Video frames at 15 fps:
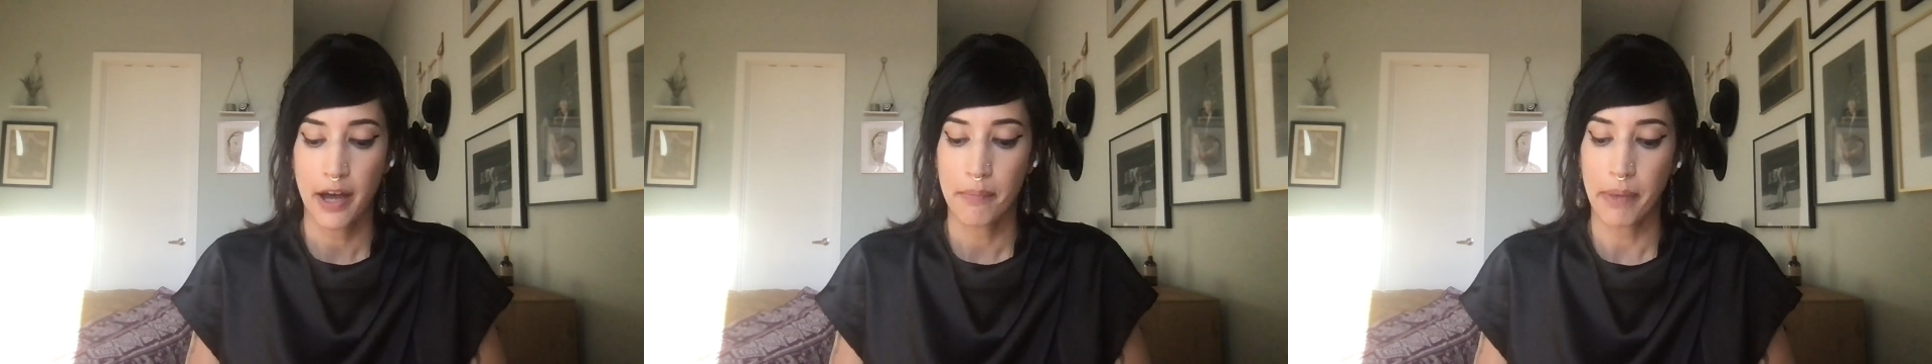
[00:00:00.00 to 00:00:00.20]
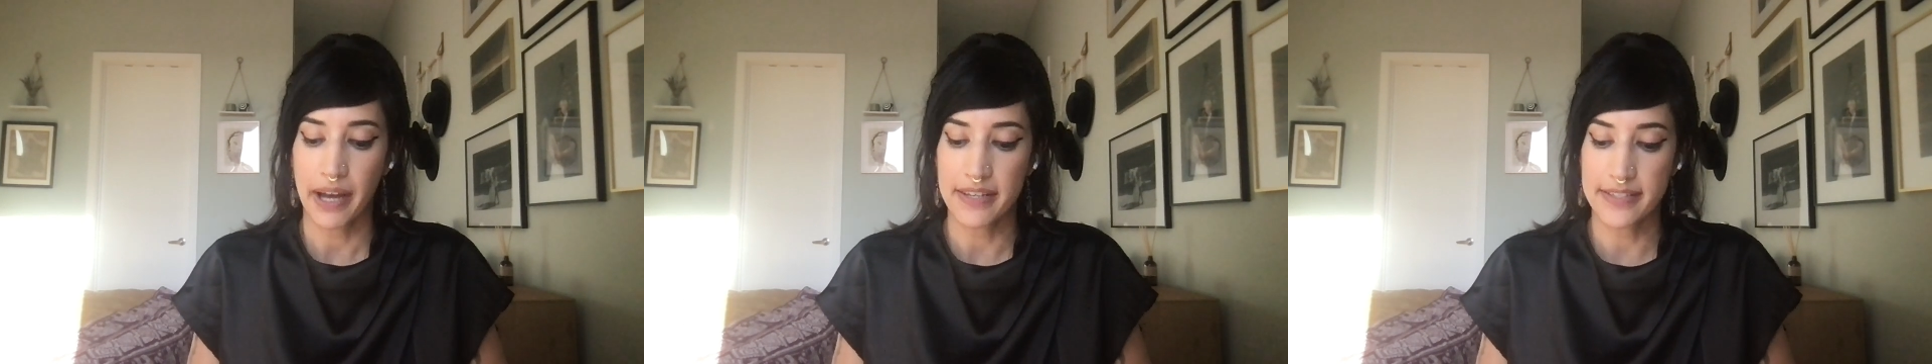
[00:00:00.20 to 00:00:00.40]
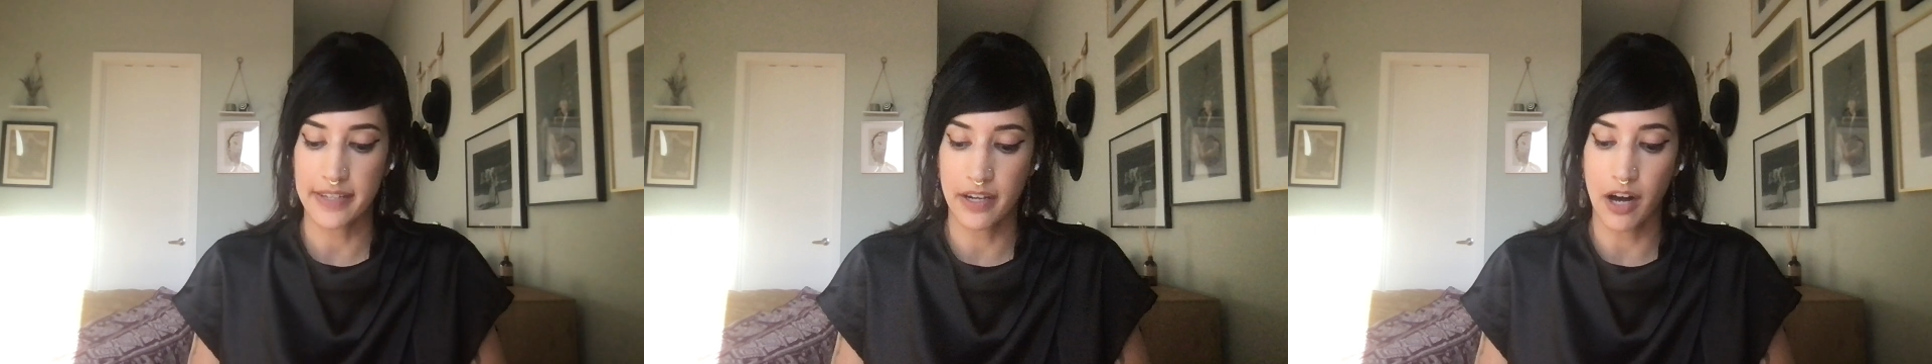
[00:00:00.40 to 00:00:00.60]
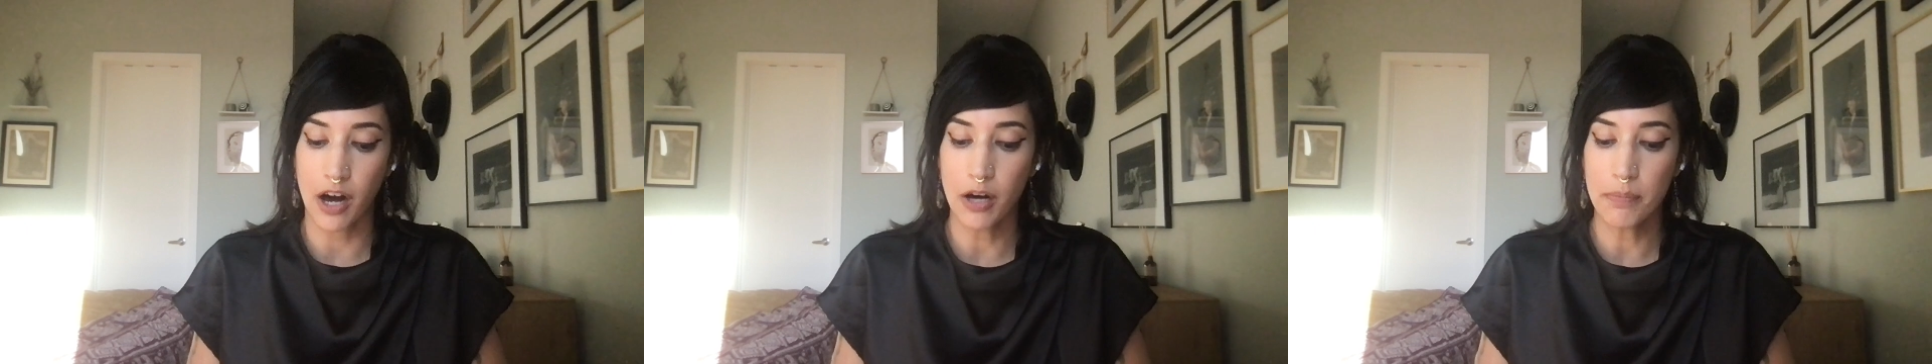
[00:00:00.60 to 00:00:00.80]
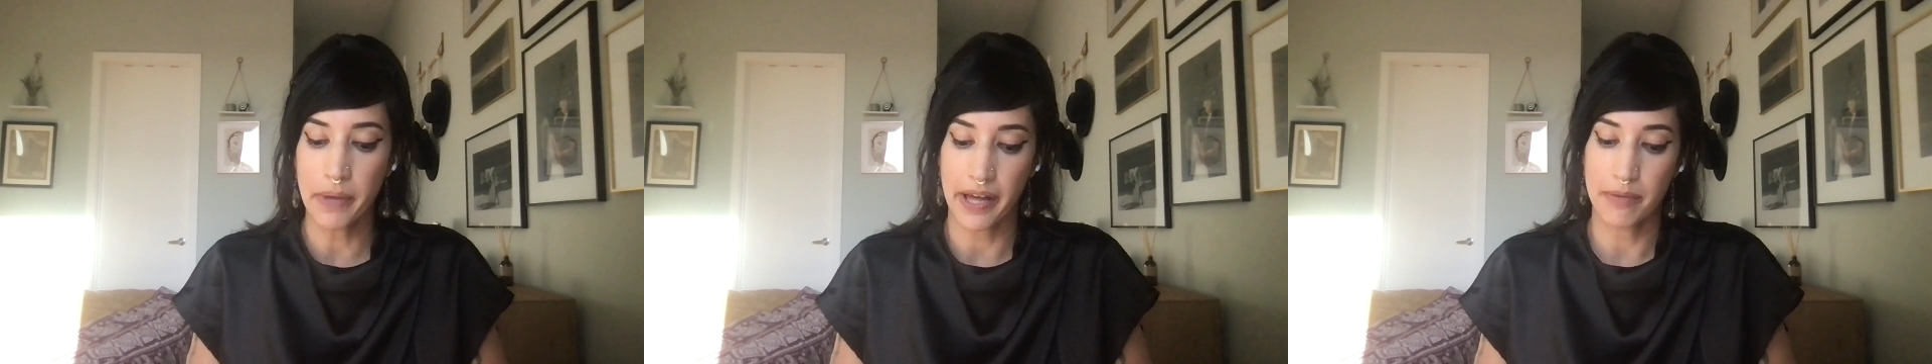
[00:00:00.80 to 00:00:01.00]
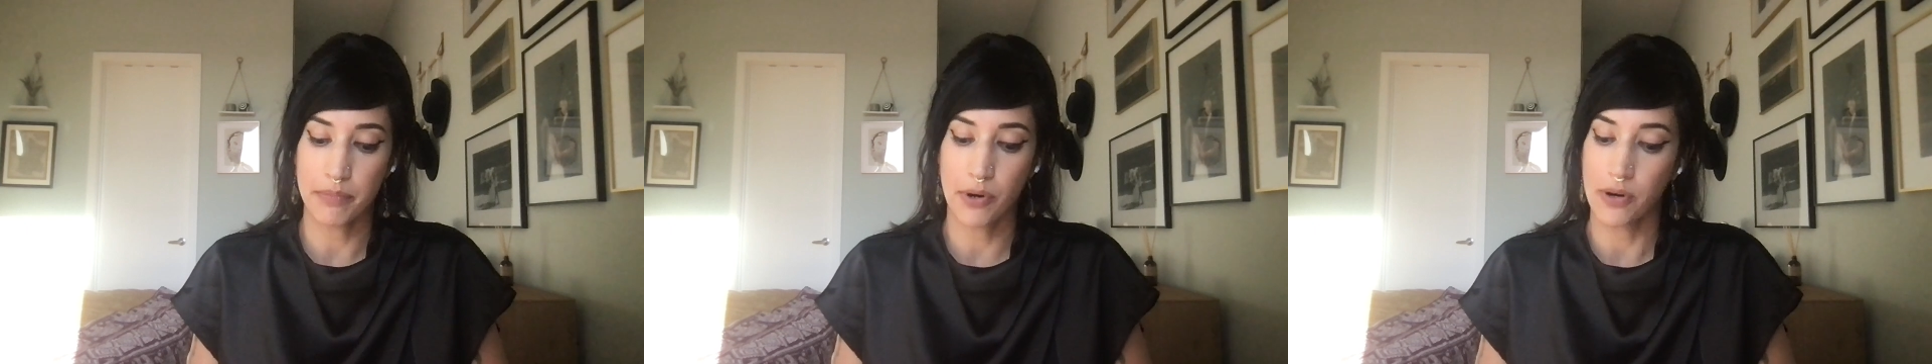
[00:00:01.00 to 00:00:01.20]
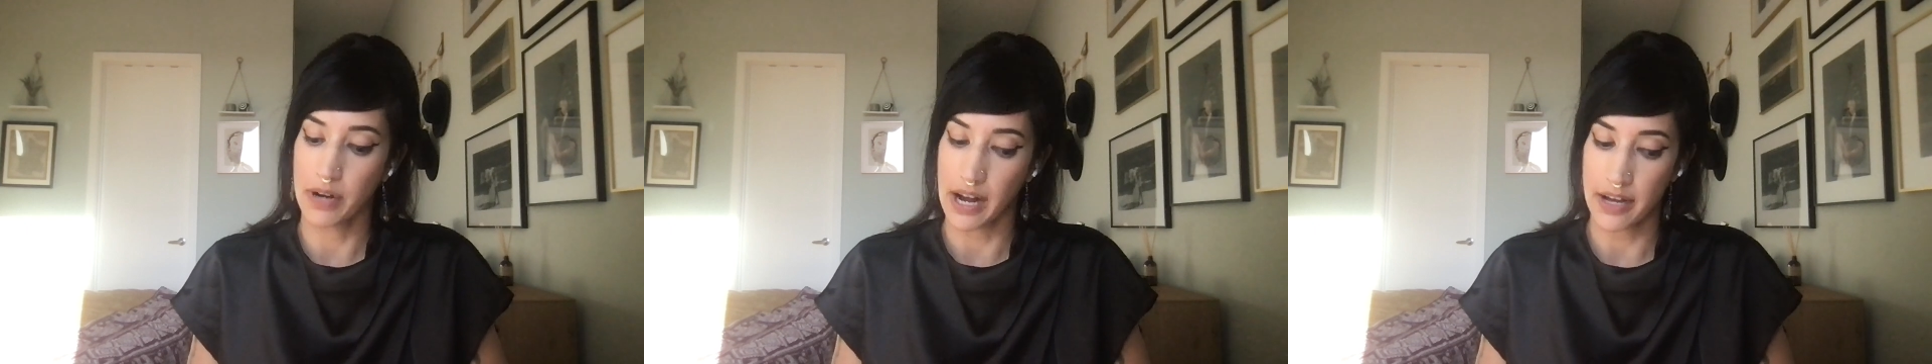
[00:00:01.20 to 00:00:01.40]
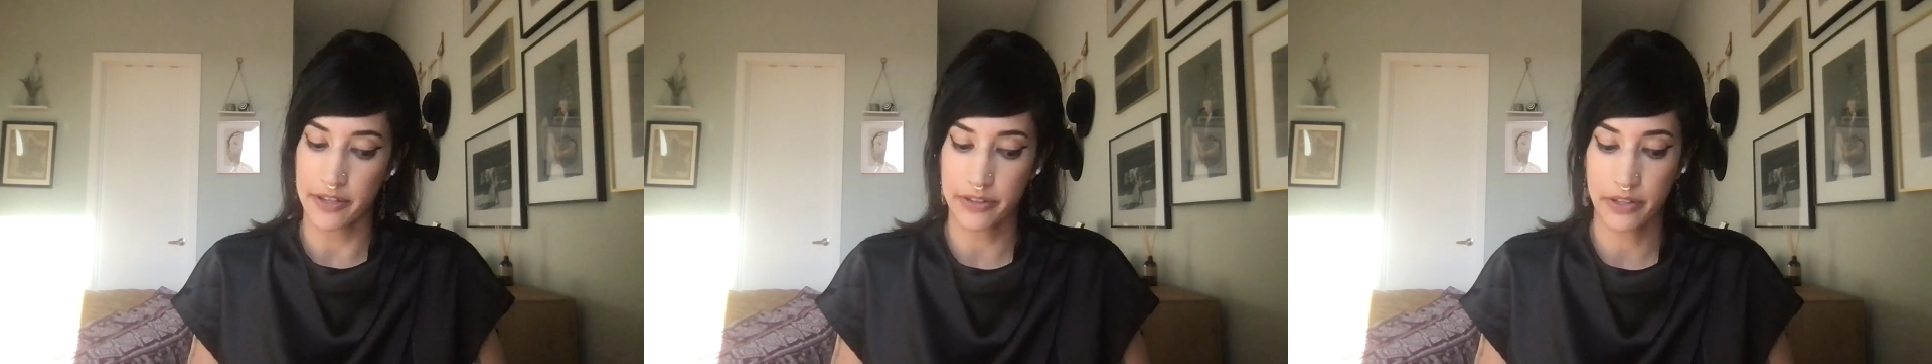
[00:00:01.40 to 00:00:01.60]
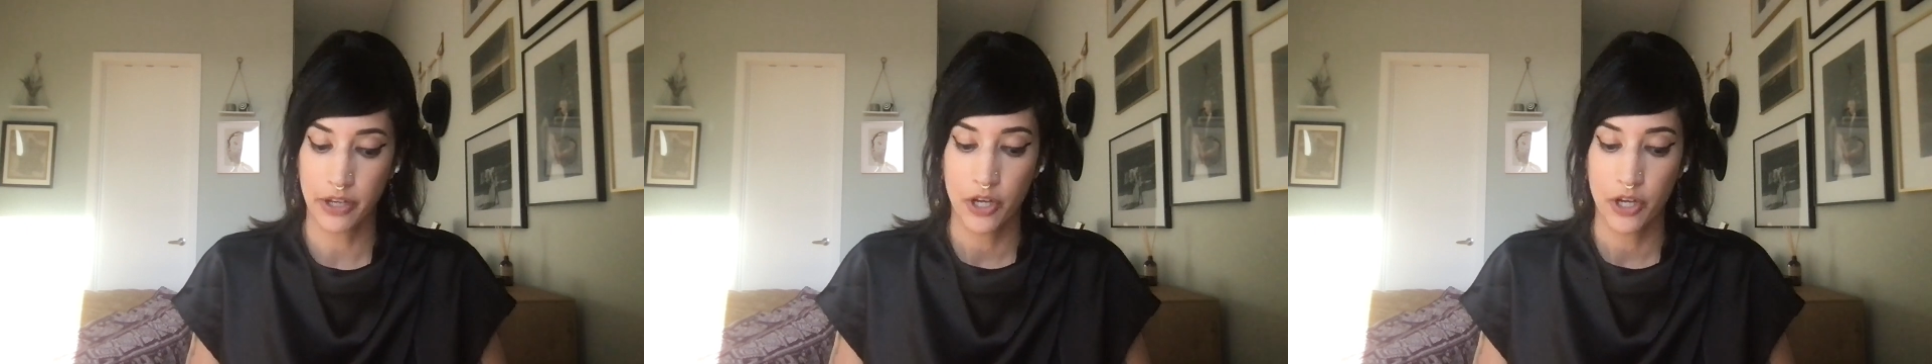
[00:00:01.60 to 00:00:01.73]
by Sigal Ben-Porath,